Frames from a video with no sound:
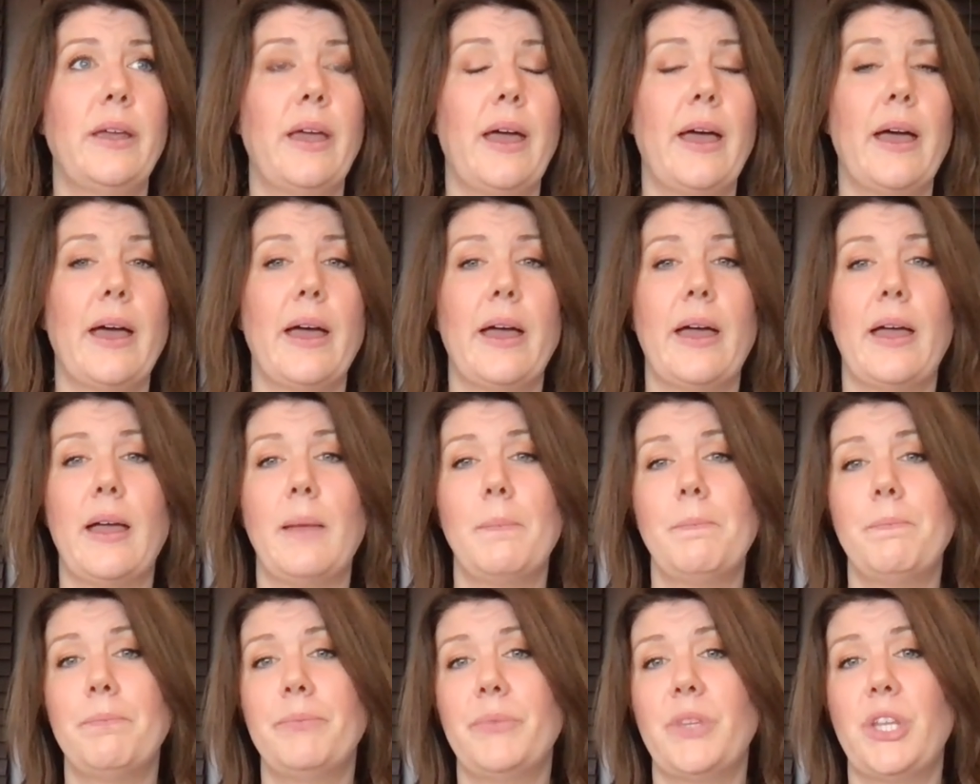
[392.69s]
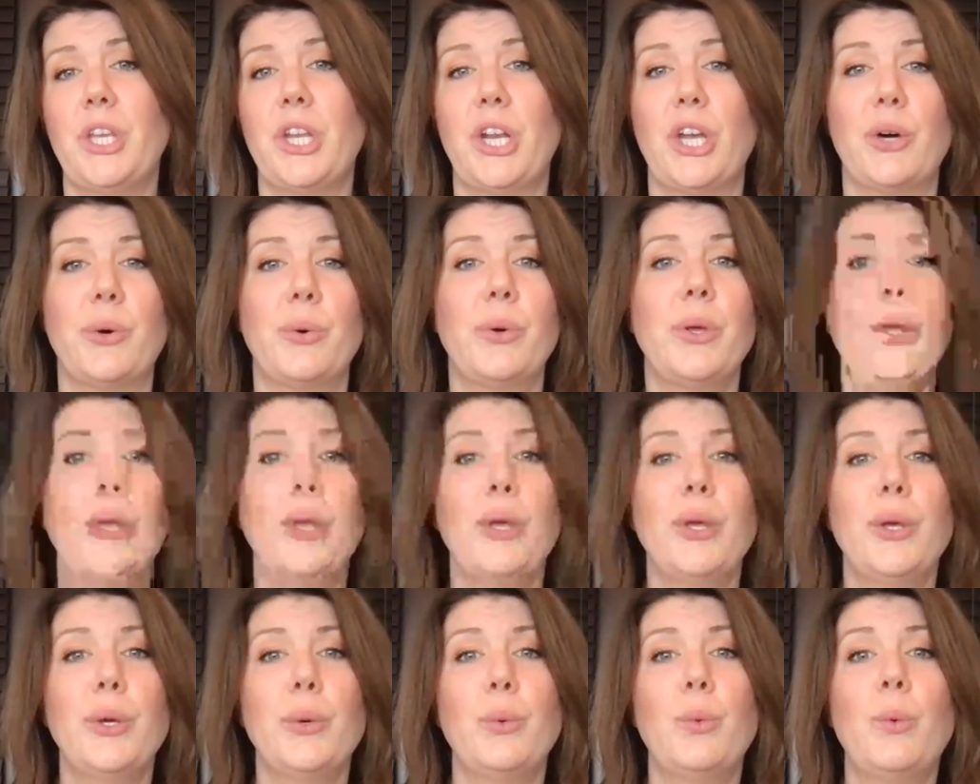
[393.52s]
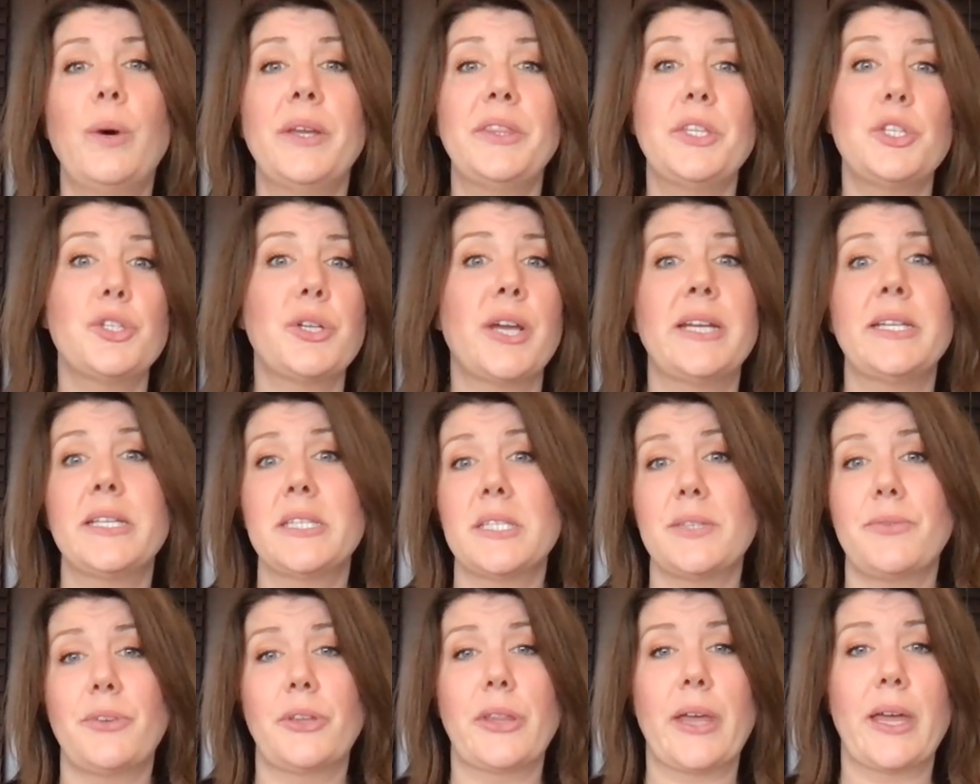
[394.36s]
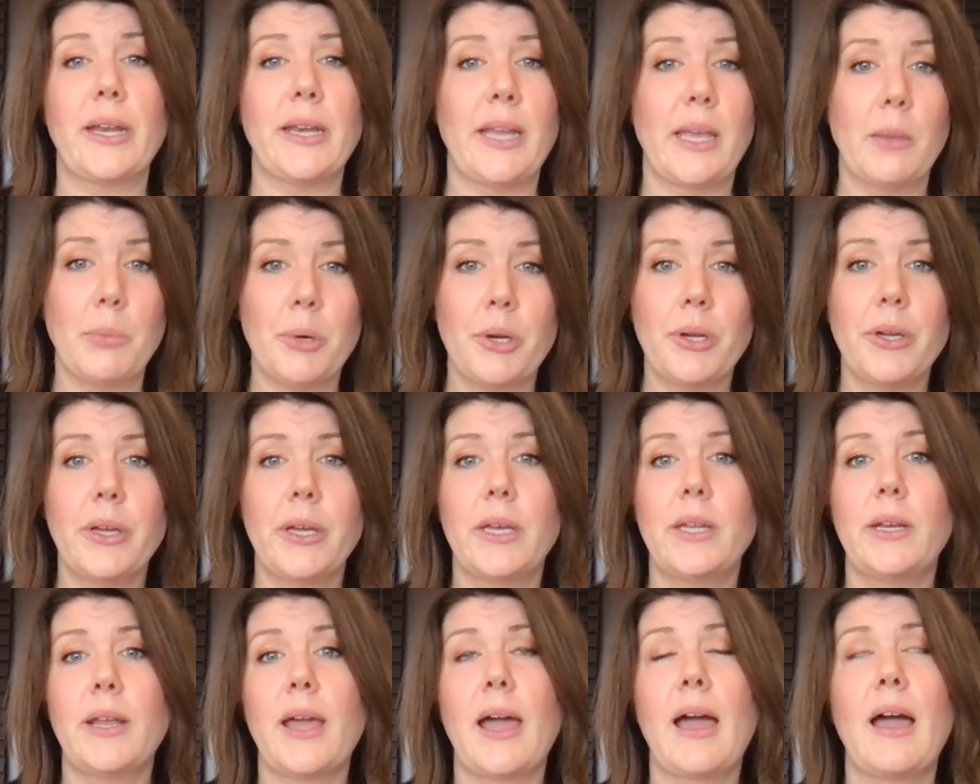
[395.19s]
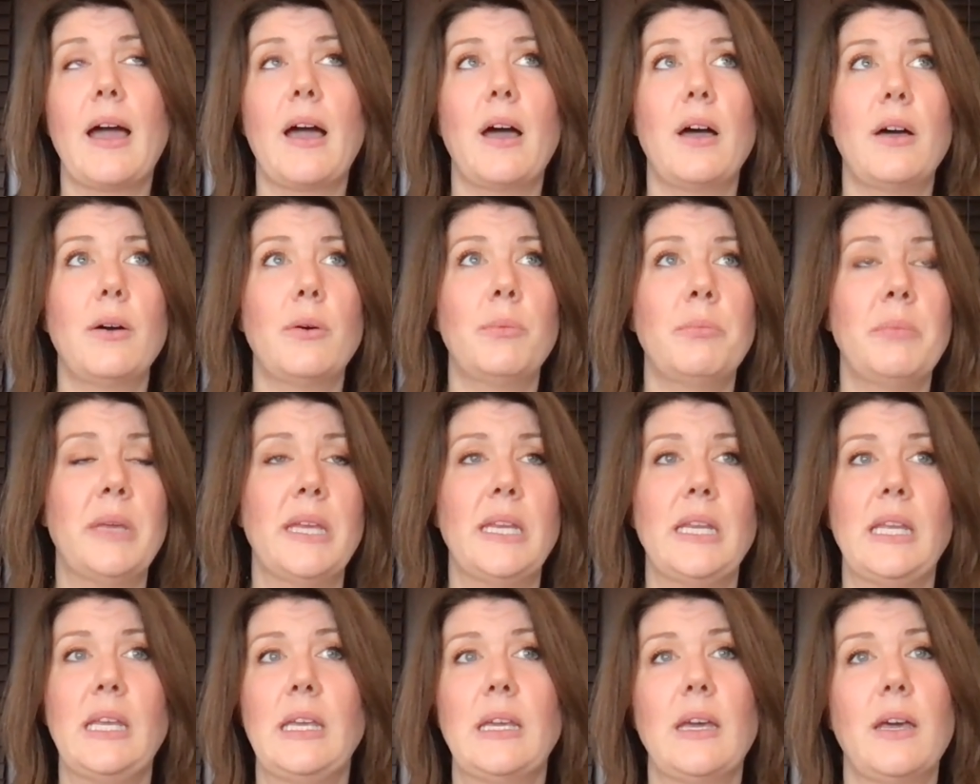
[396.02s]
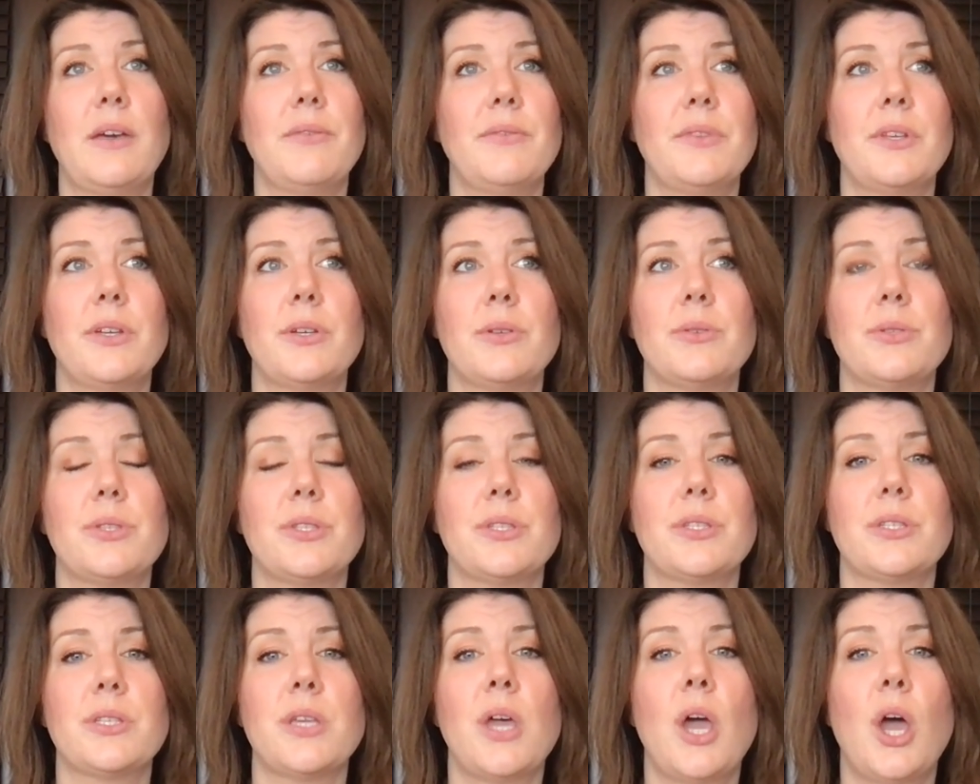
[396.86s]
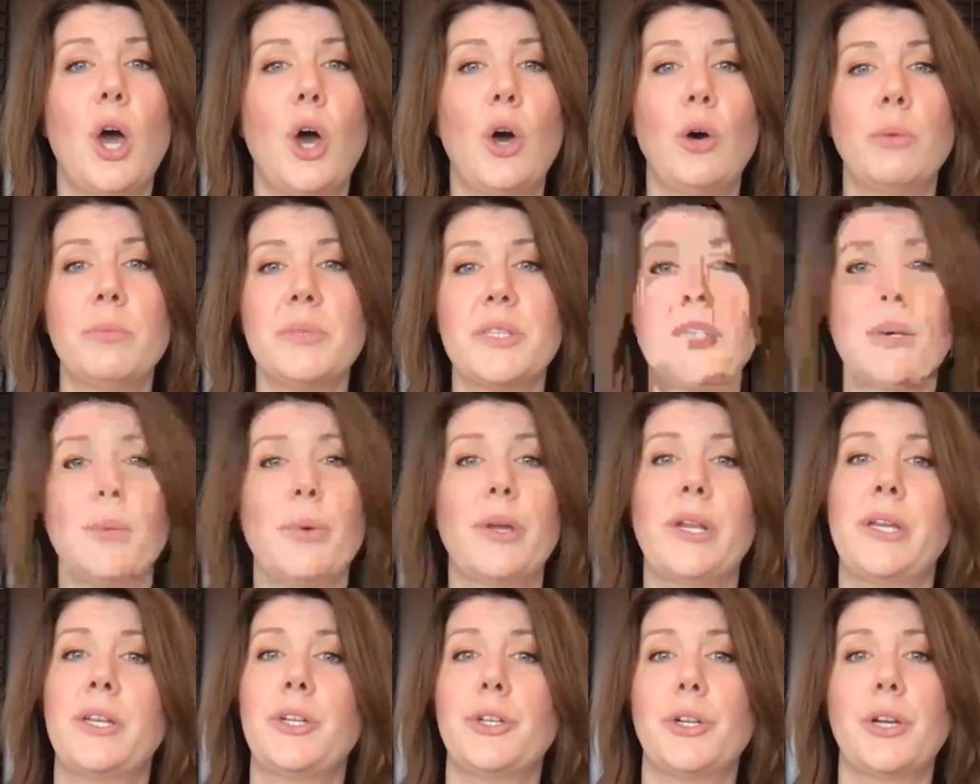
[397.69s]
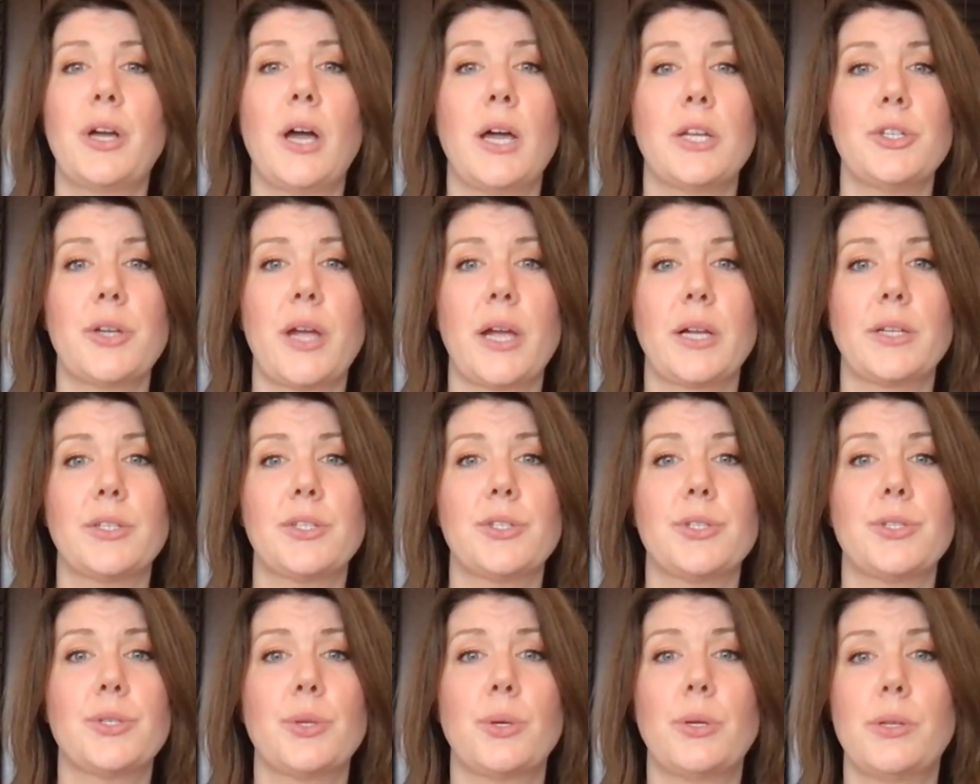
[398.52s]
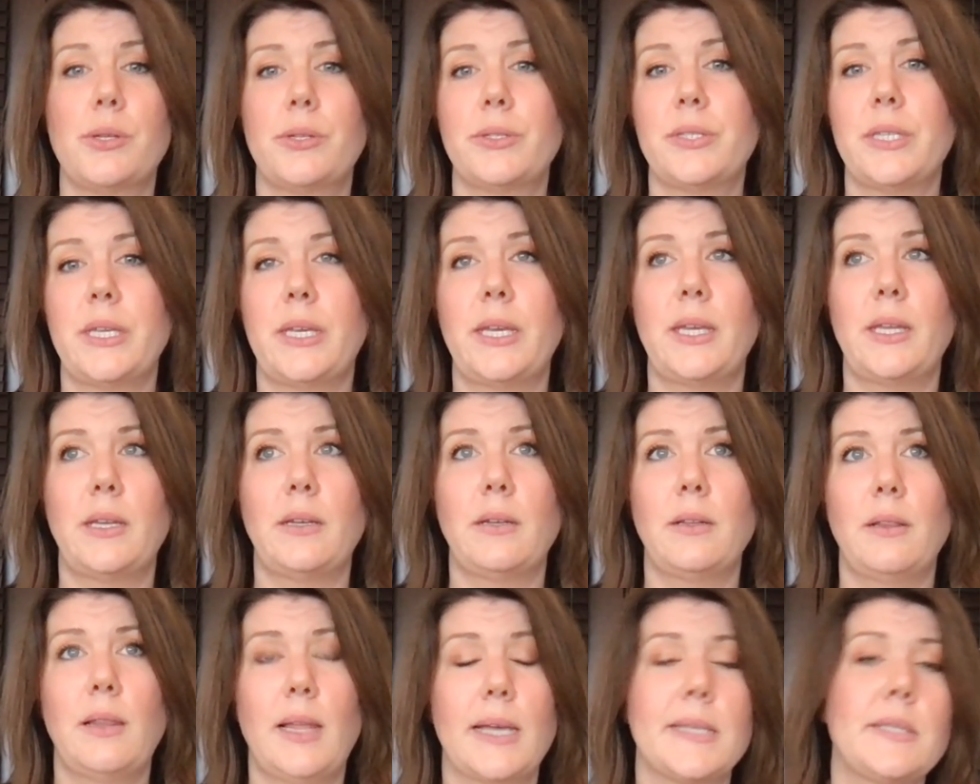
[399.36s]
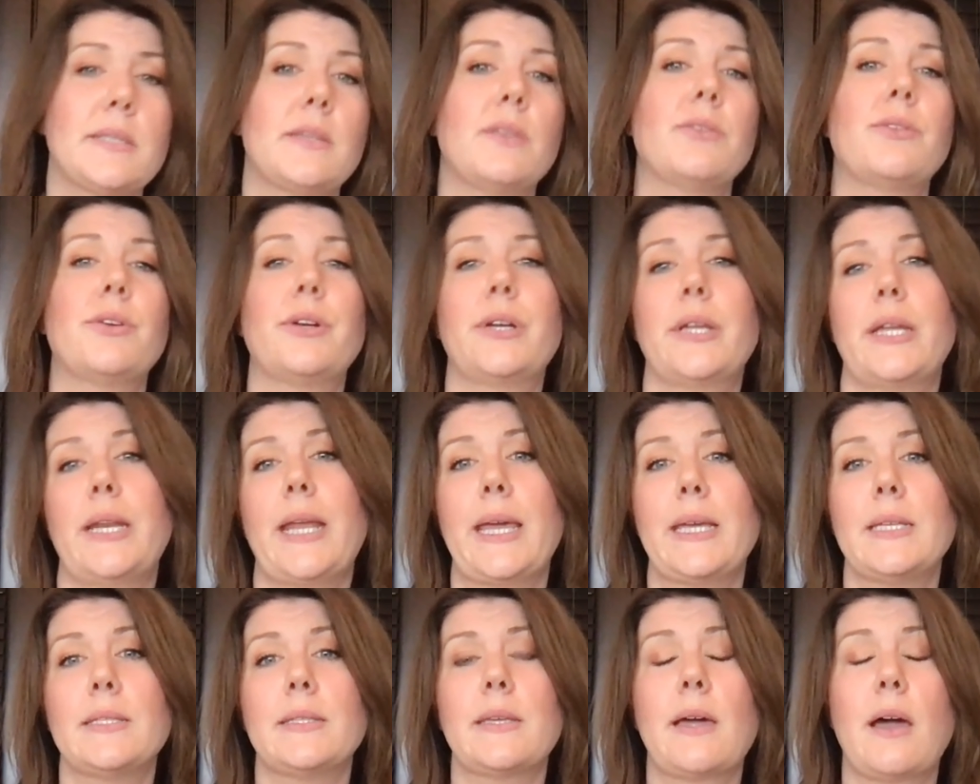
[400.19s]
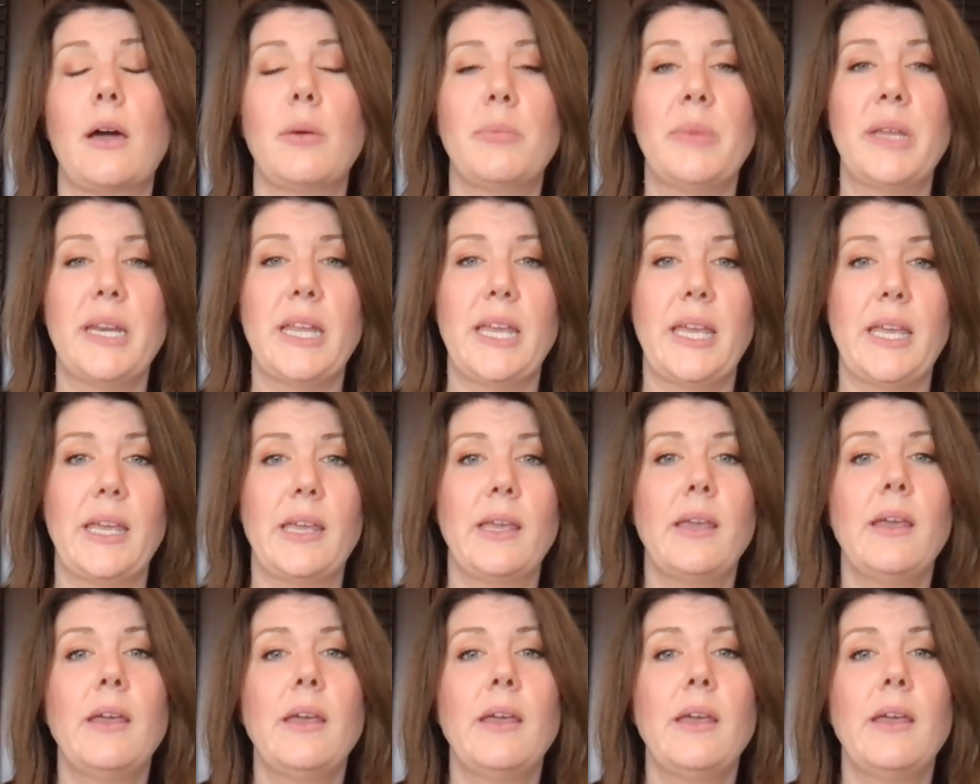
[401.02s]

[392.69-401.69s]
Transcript: um, you know, what the trend is for that neighborhood. How many of those homes that went under contract sold in less than 30 days? How many